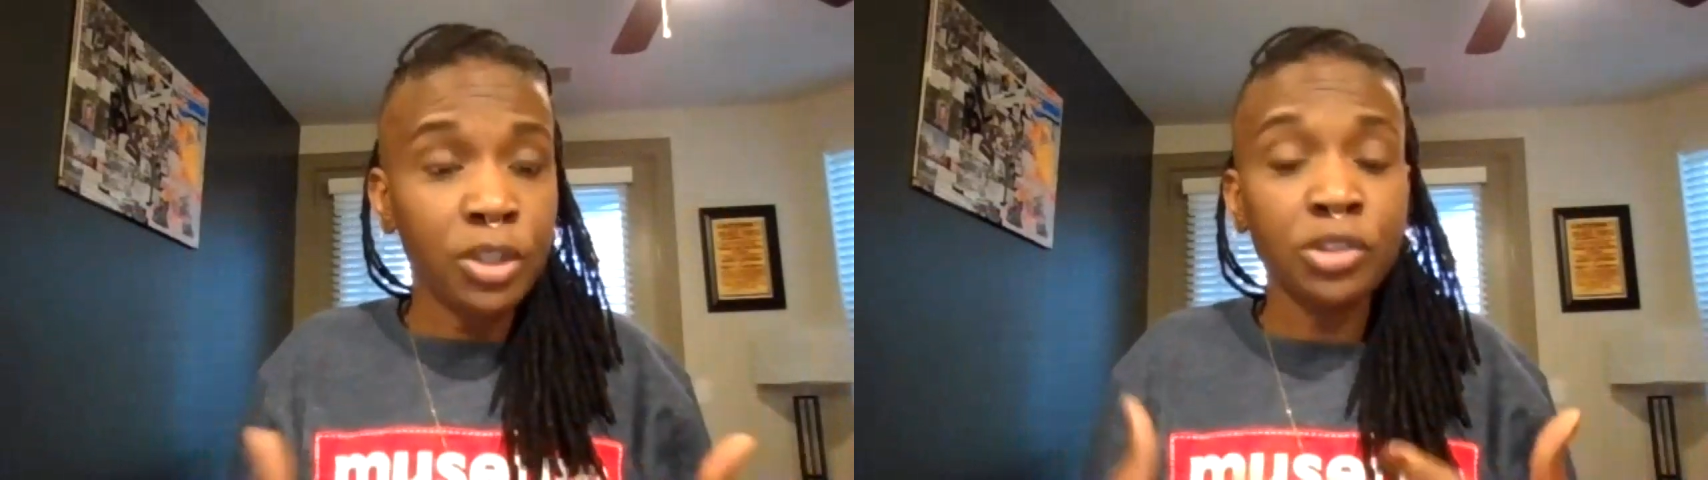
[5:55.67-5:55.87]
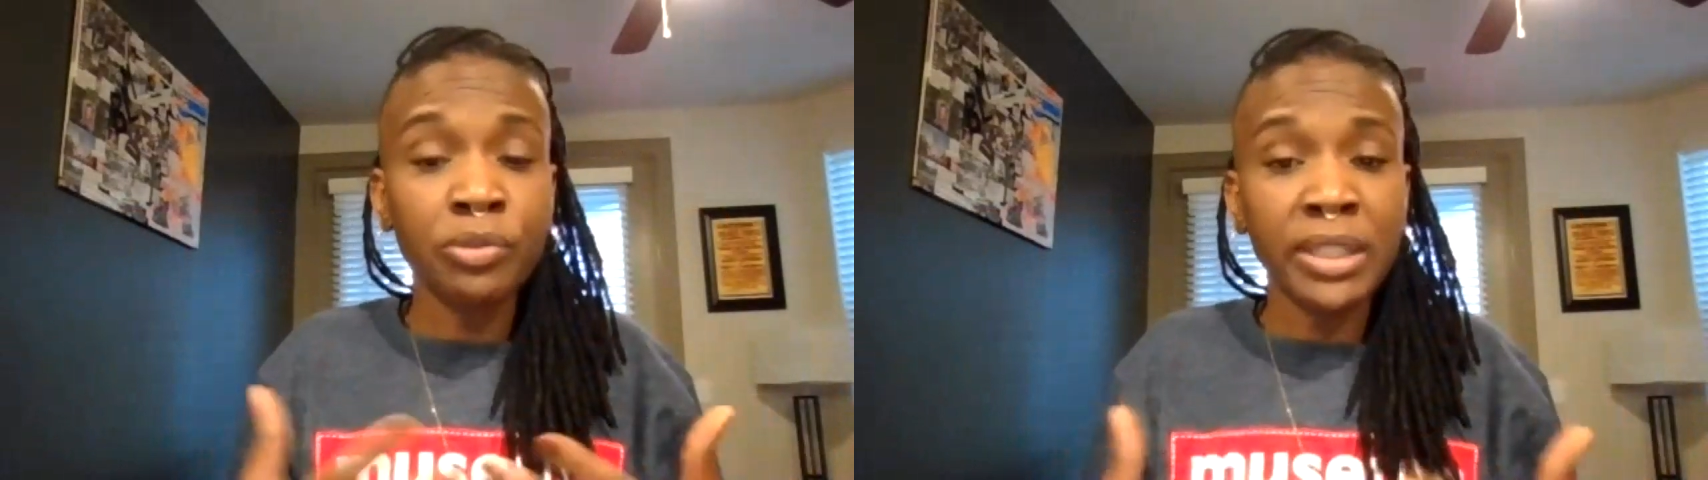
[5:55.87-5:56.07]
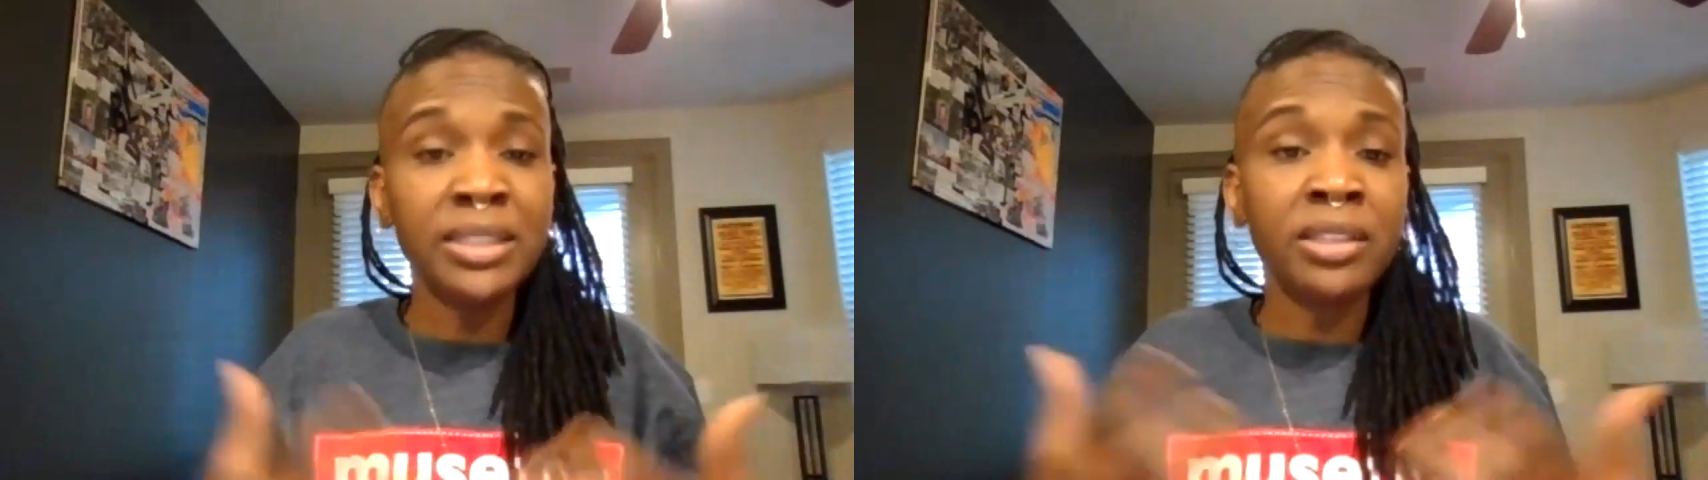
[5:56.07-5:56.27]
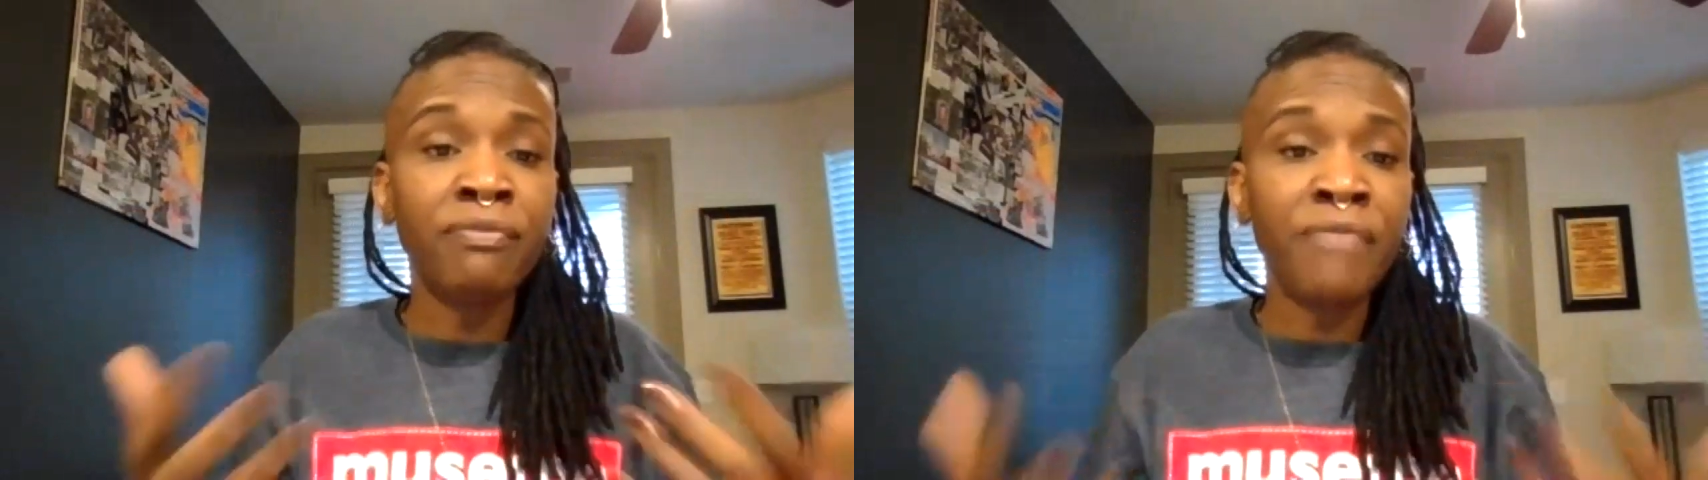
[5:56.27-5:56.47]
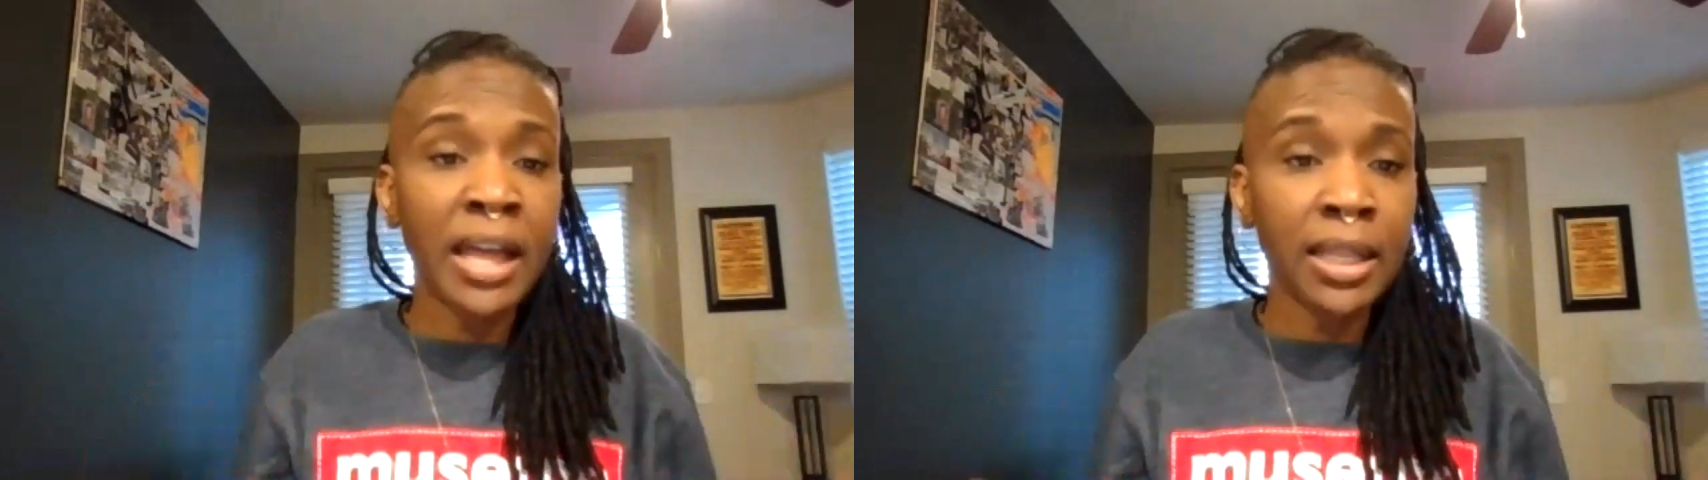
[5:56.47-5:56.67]
is really
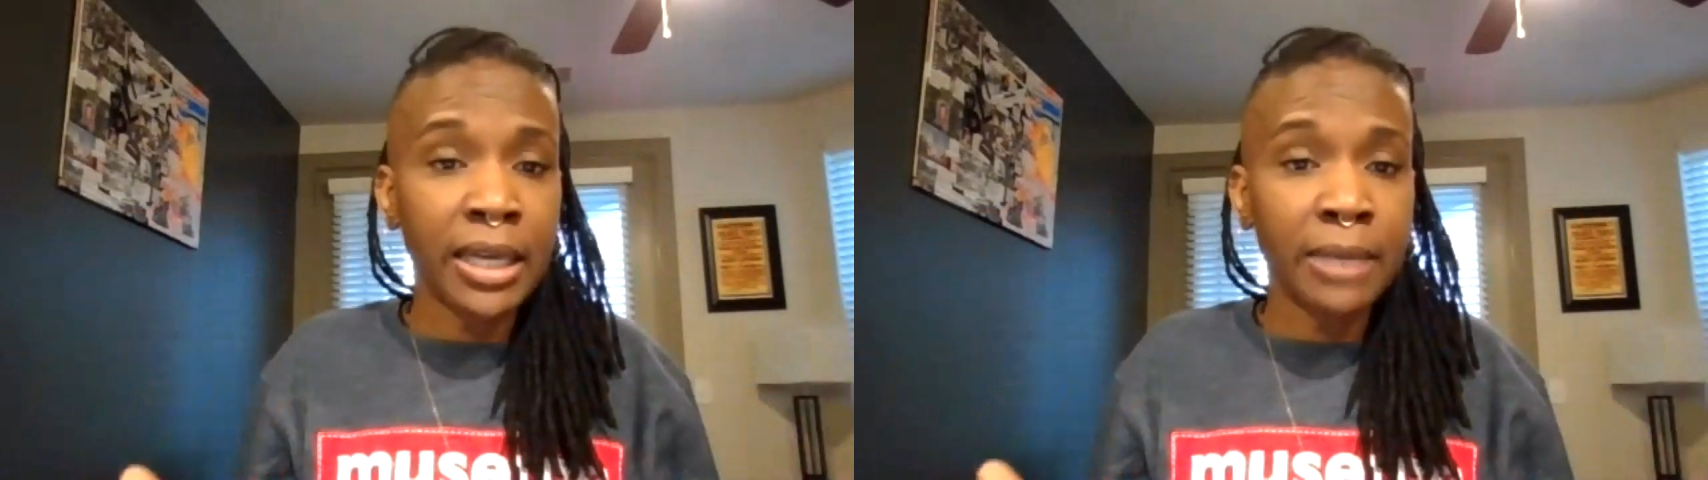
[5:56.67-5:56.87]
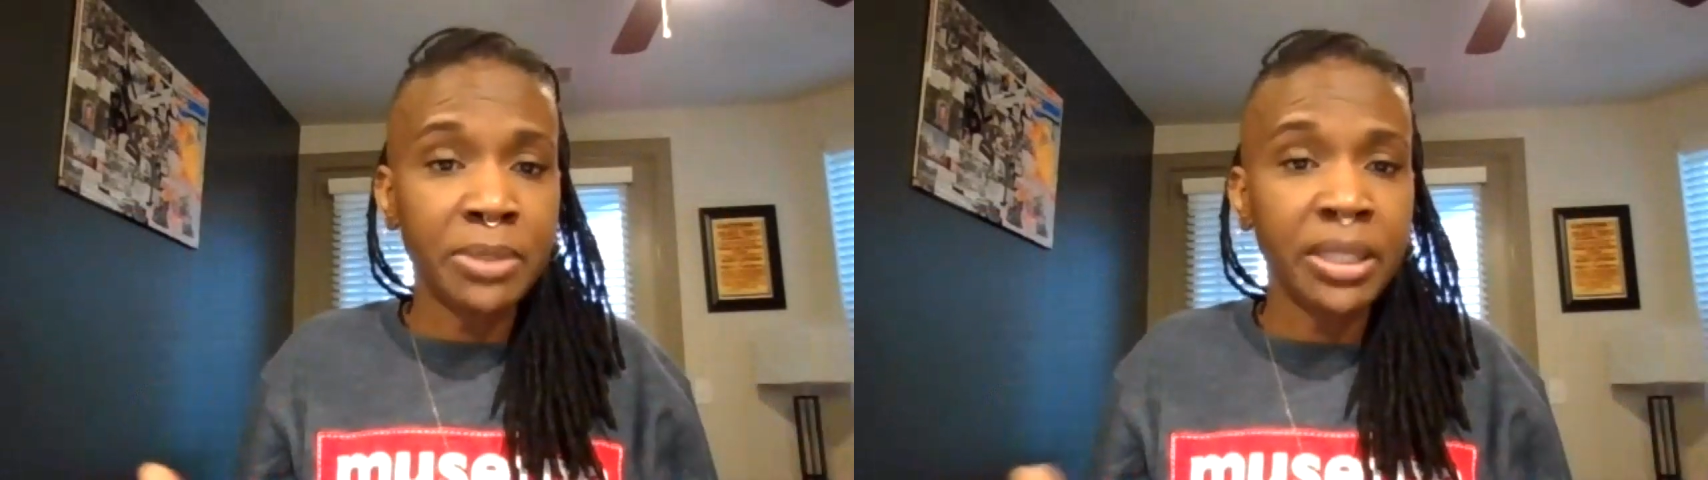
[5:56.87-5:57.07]
developed